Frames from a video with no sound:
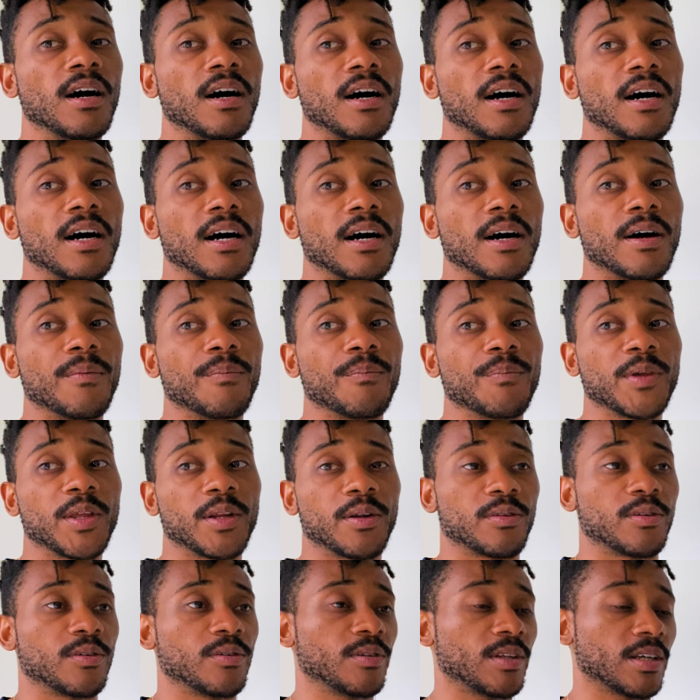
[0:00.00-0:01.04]

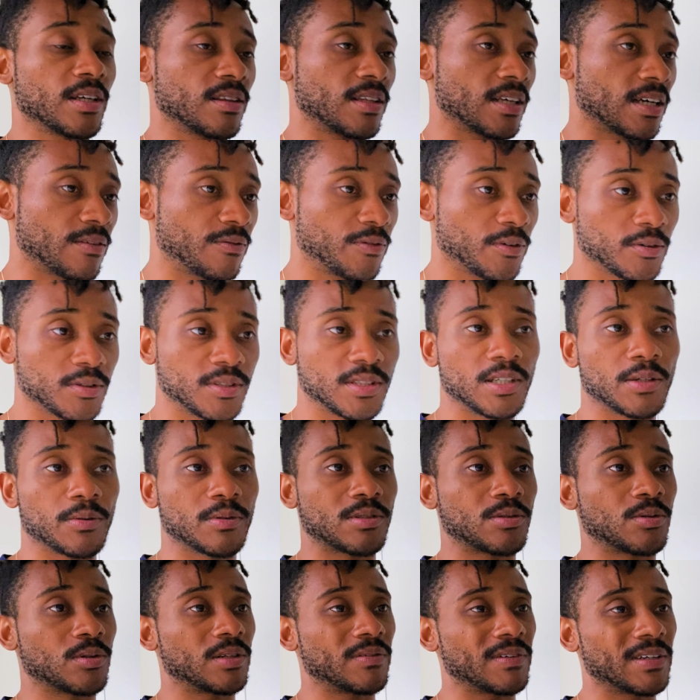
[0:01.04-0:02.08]
That first year
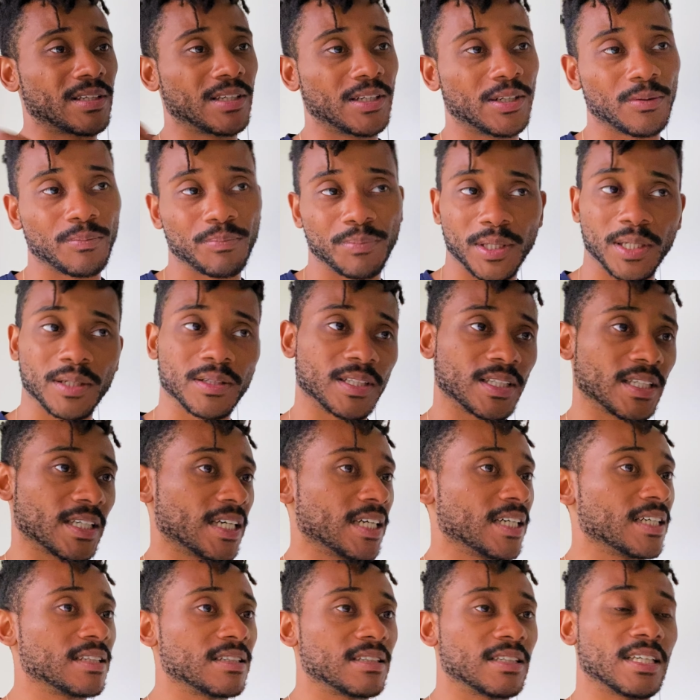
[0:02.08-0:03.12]
was sort of building
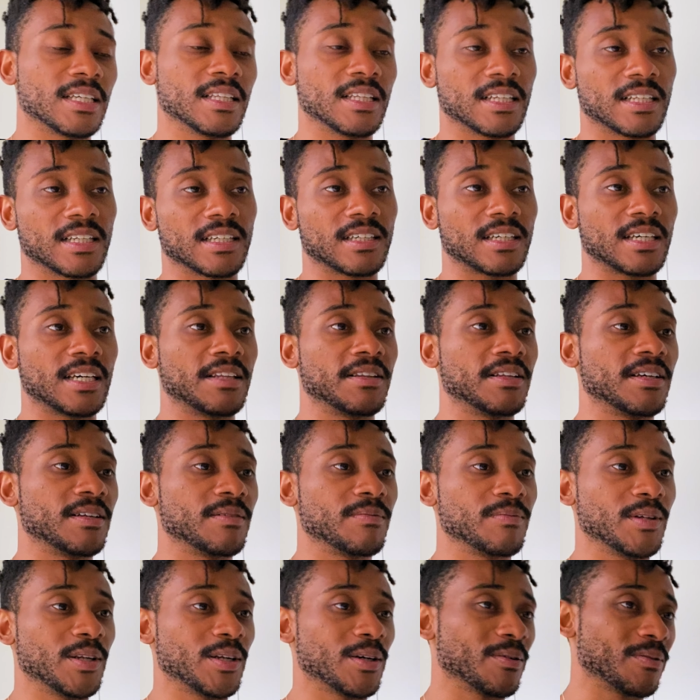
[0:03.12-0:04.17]
it, and then
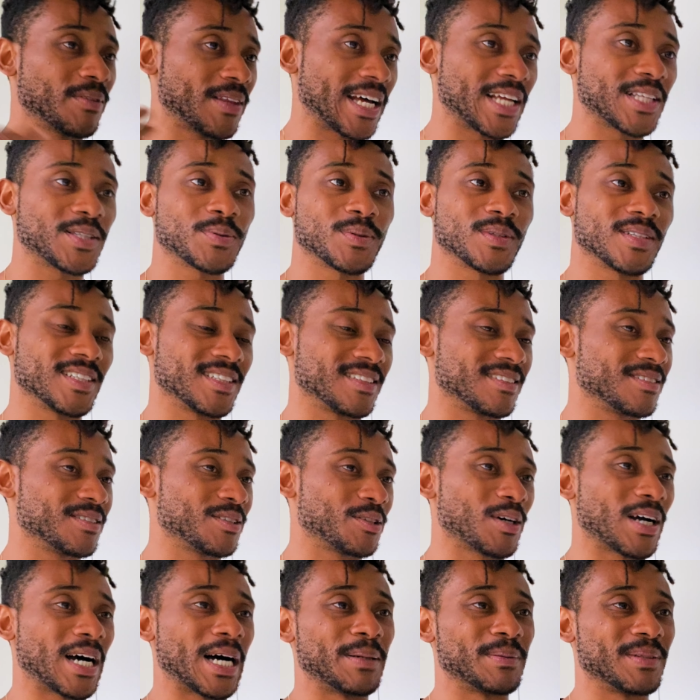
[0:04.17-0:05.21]
then that's when it
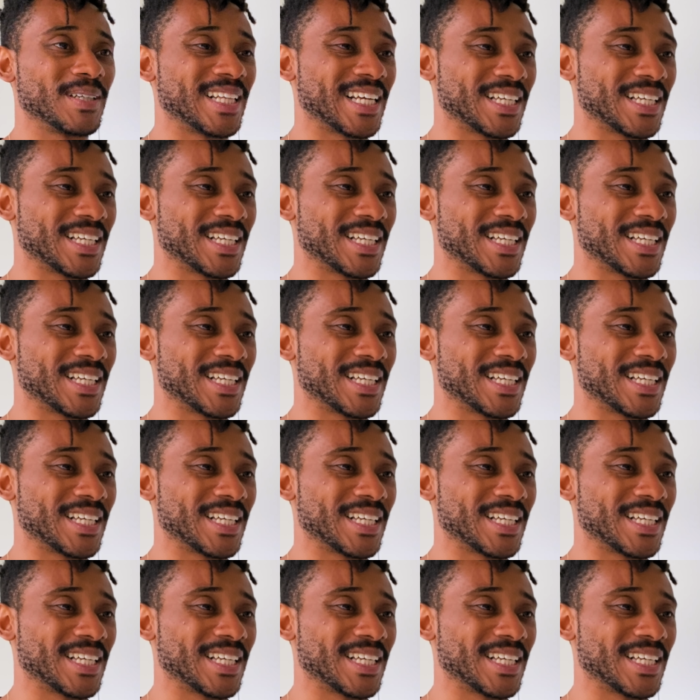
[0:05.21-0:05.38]
dropped.